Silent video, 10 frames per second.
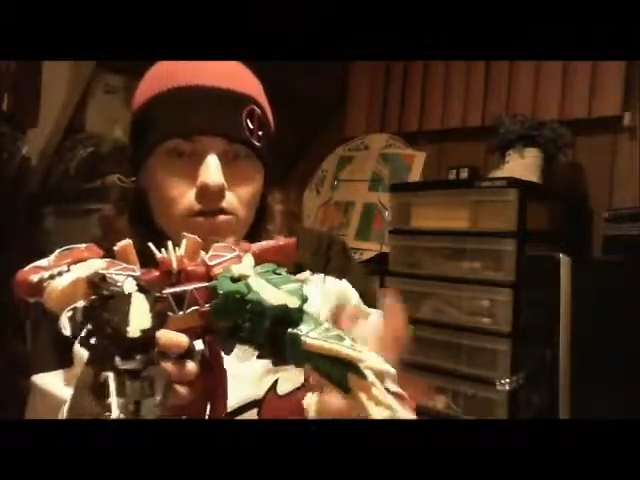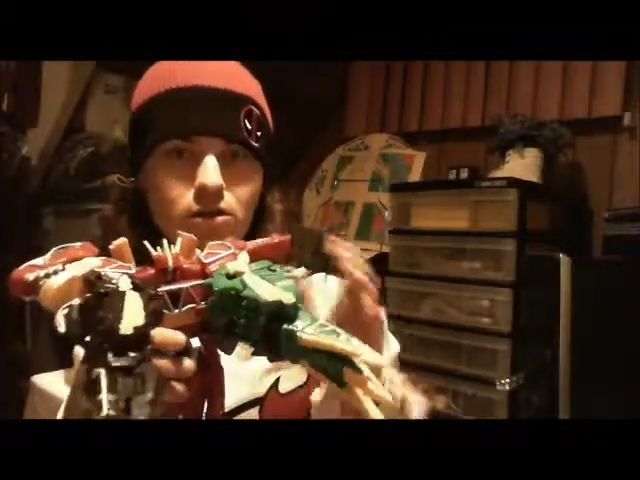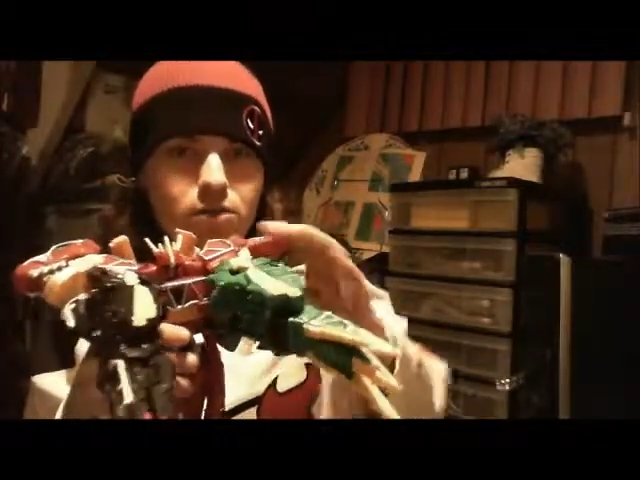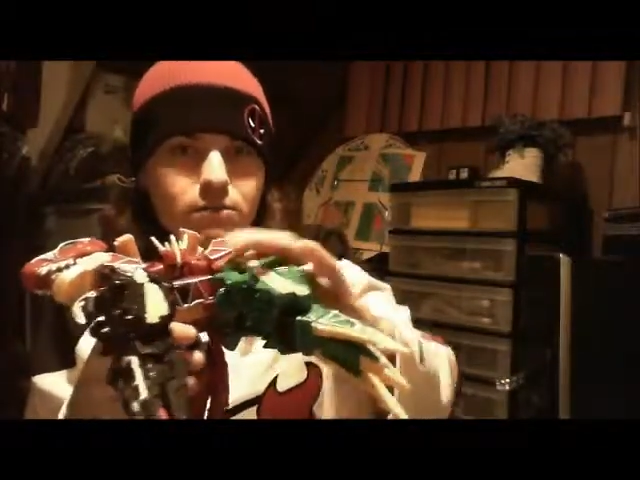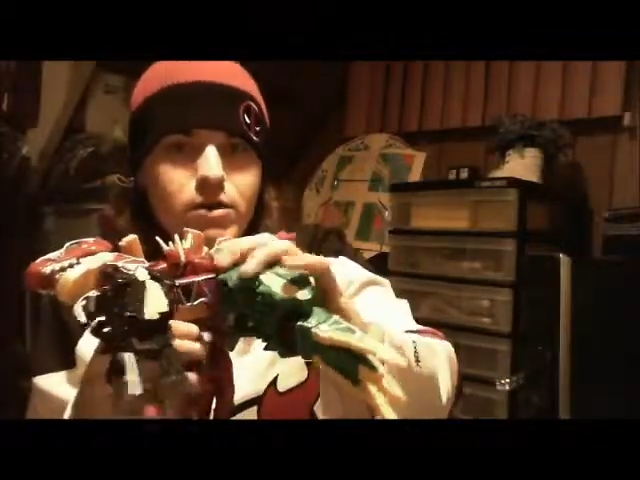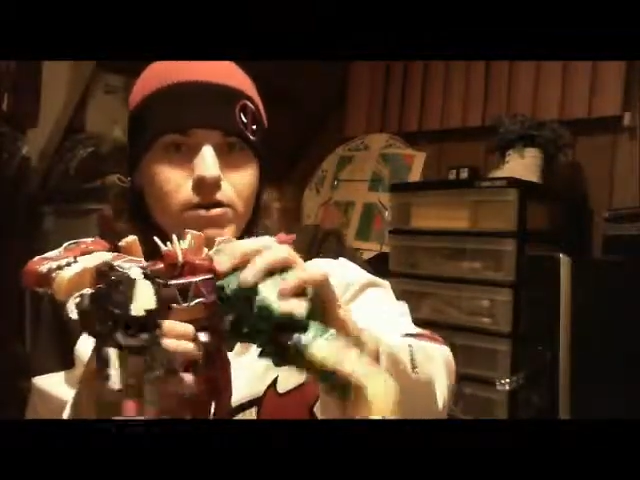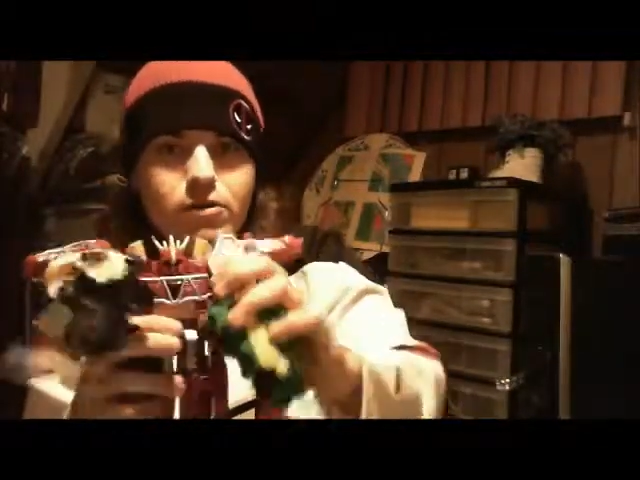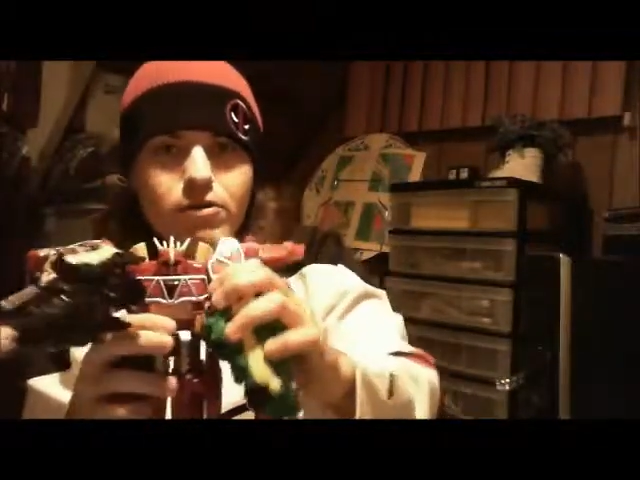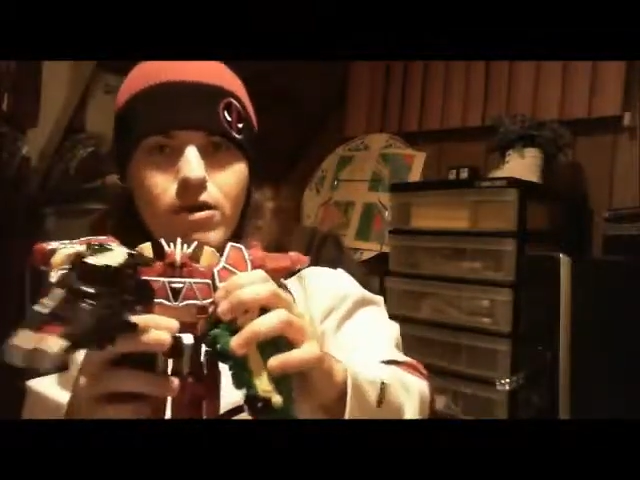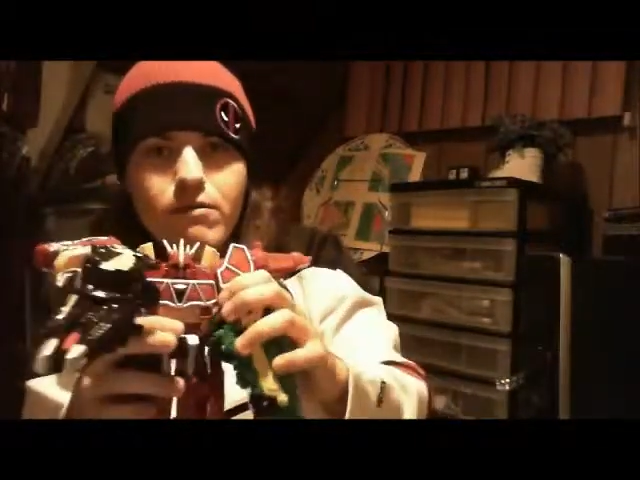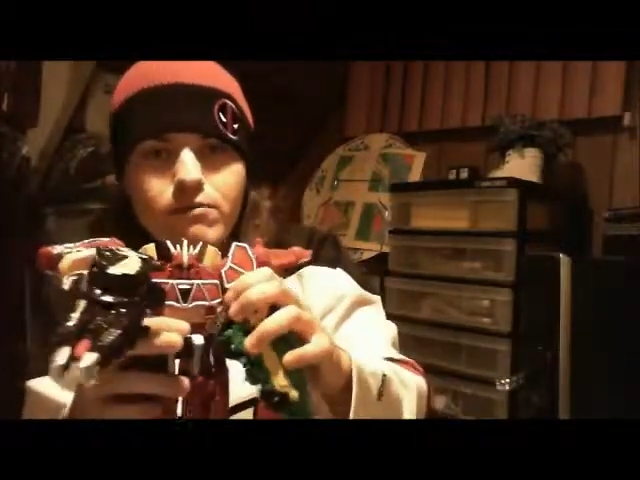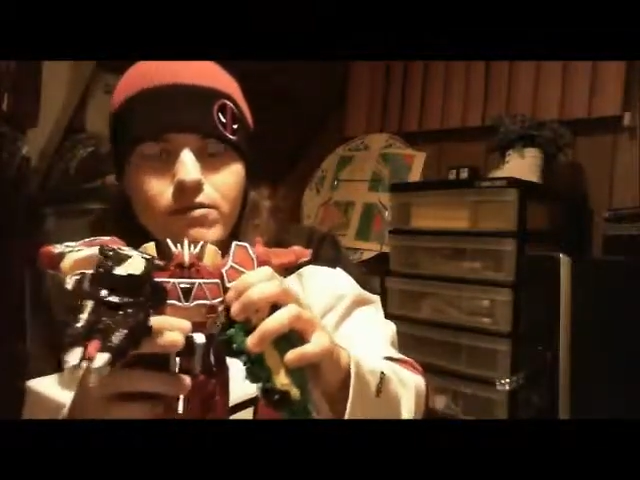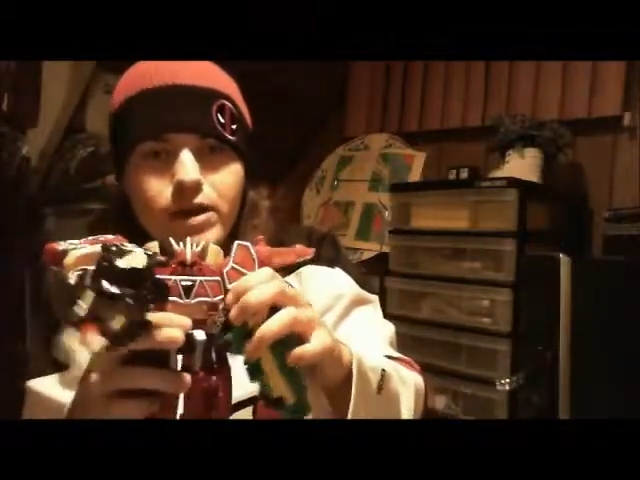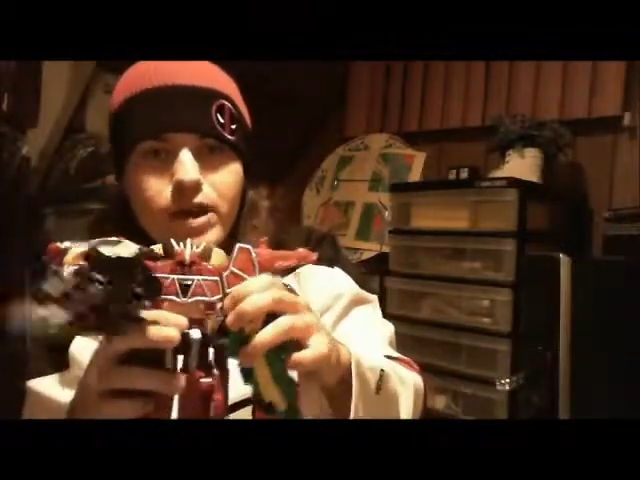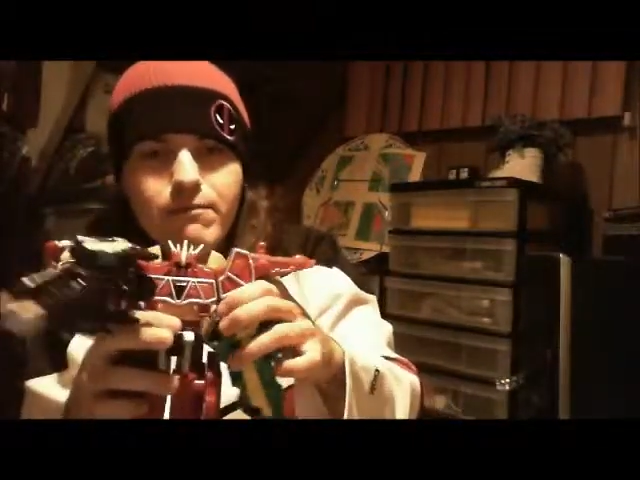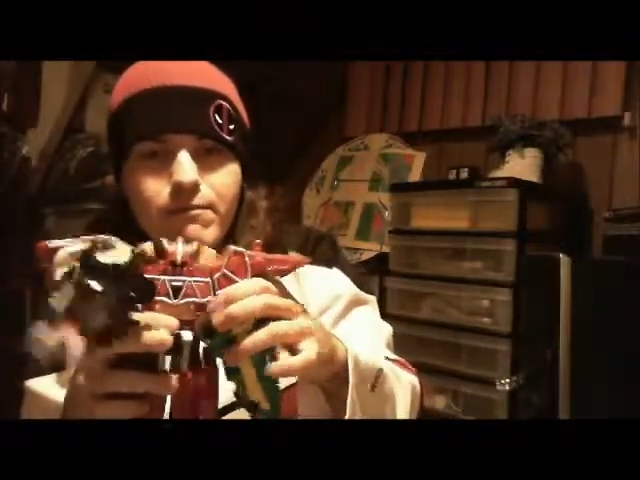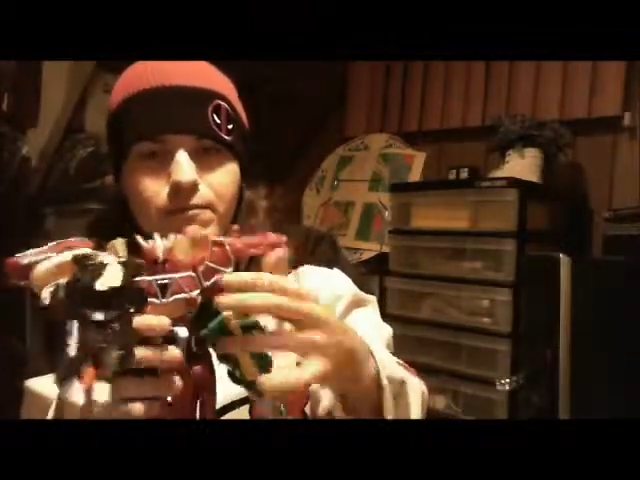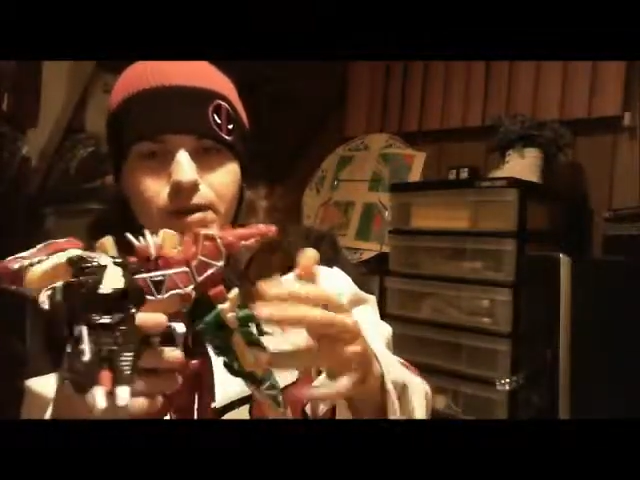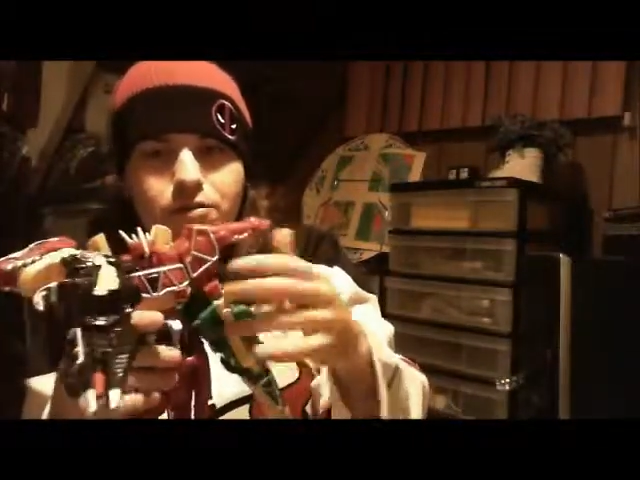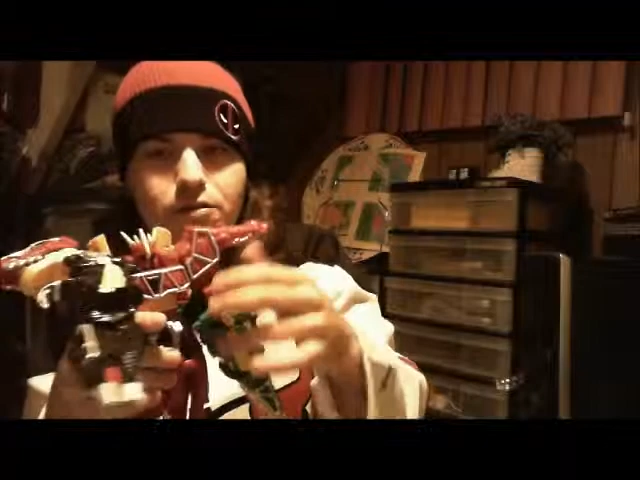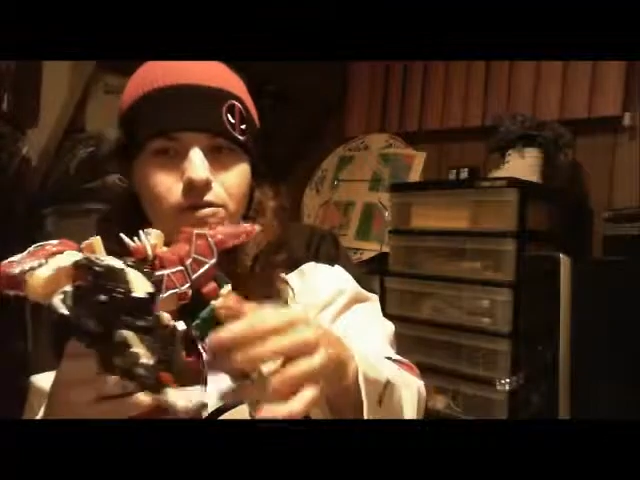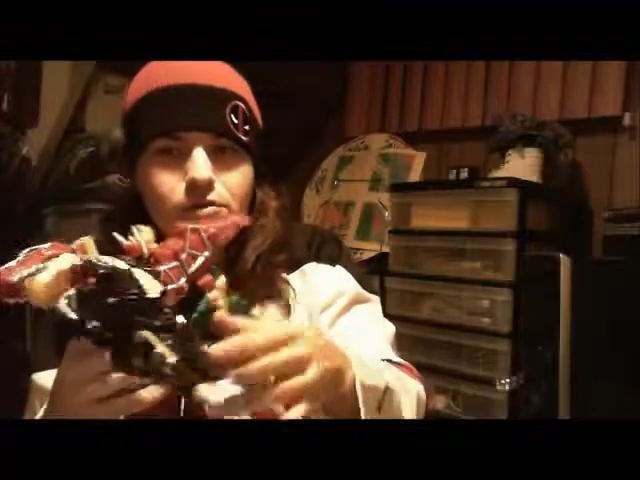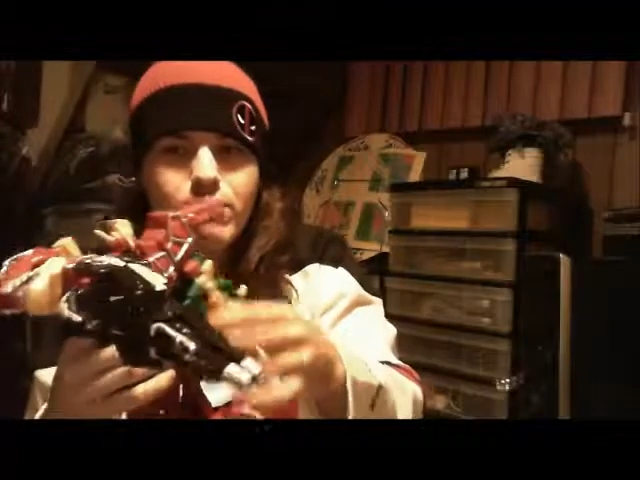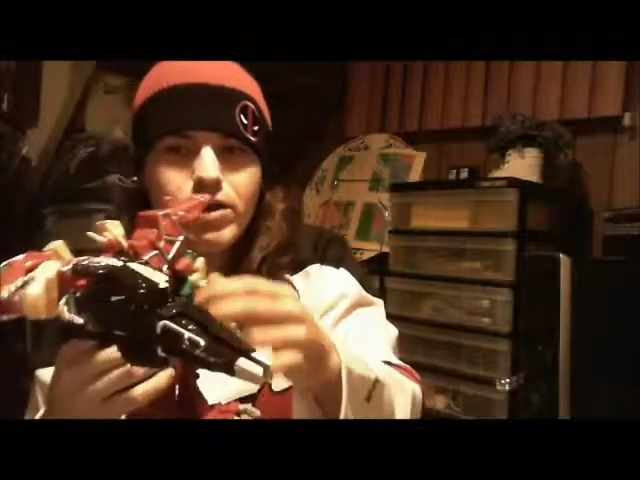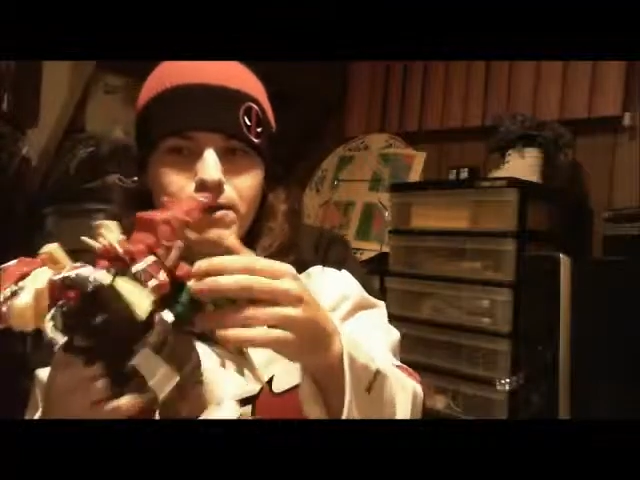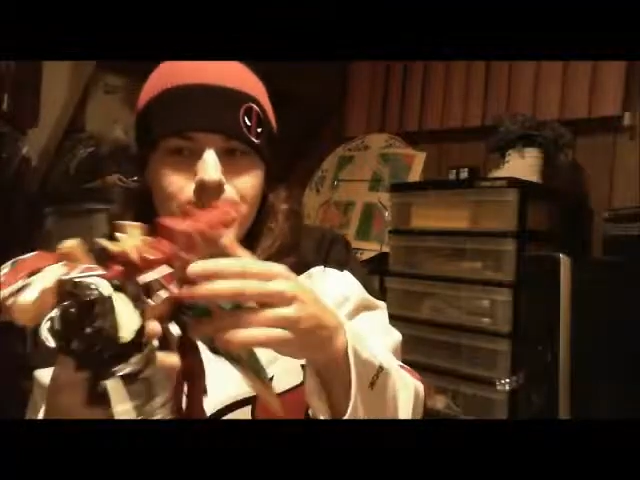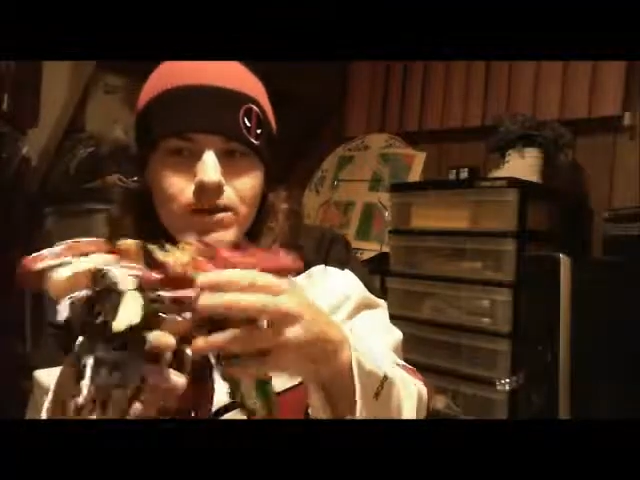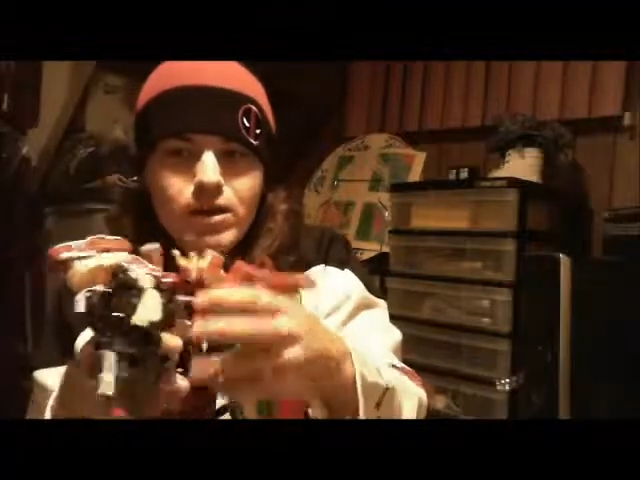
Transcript: little bit on his arms when you have him facing this way.